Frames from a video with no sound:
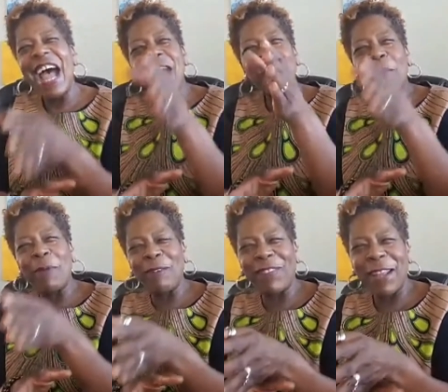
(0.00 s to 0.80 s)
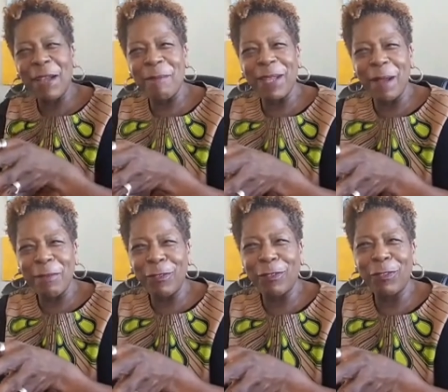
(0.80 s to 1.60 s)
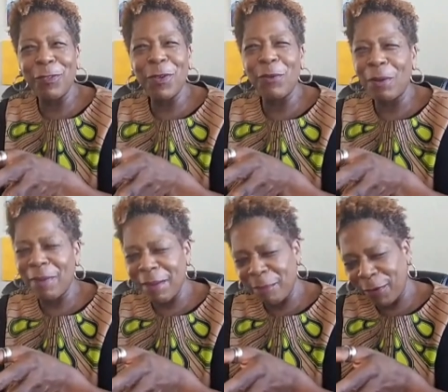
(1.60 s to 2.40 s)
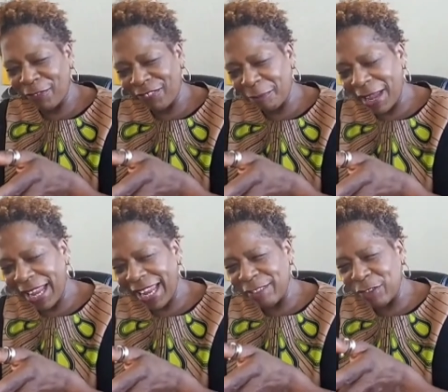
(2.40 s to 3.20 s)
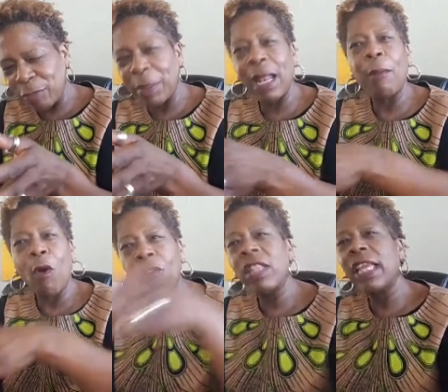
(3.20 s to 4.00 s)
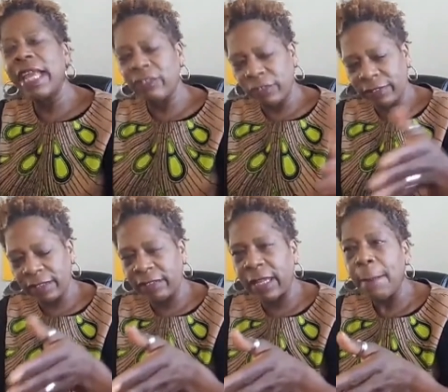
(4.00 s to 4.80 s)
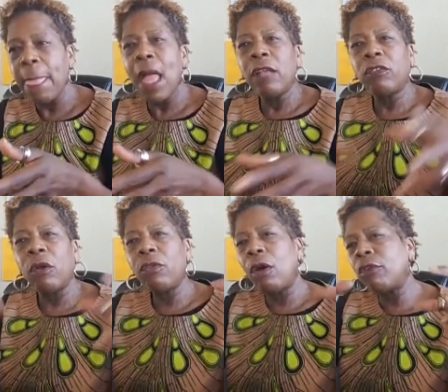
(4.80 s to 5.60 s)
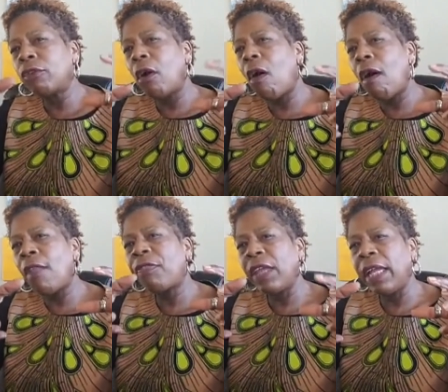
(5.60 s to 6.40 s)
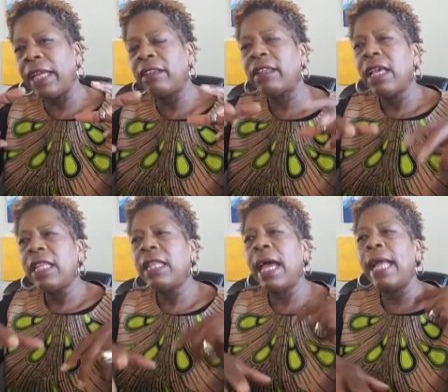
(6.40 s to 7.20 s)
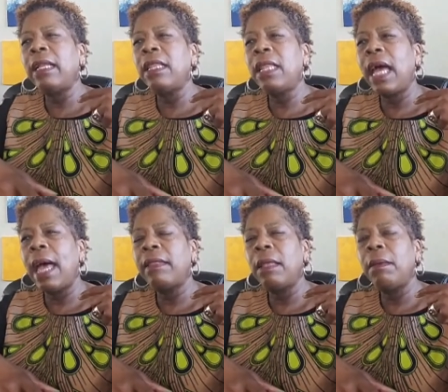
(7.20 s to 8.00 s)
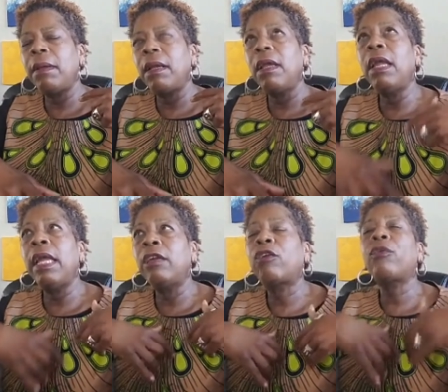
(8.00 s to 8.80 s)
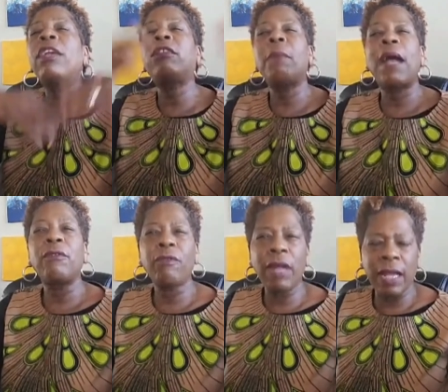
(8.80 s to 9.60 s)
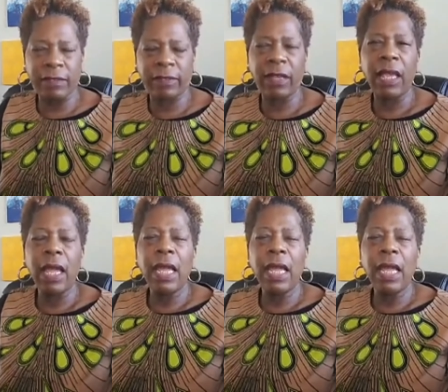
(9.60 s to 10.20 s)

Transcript: I have a birthday coming up. You'll soon know what my birth, my age is, but I'm over the age of sixty. So those are all things that, that increase my risk